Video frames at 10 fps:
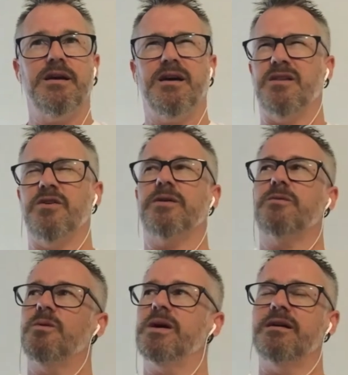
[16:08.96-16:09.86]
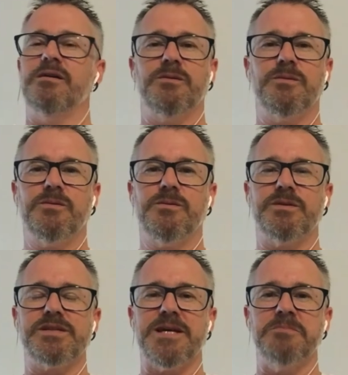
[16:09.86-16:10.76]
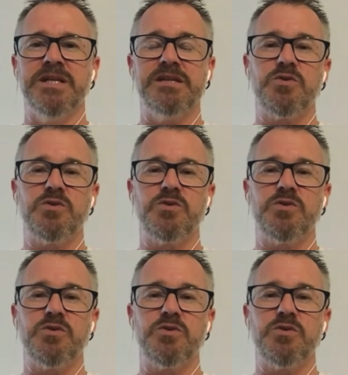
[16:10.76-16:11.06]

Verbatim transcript: I'm like, wow, what does that mean?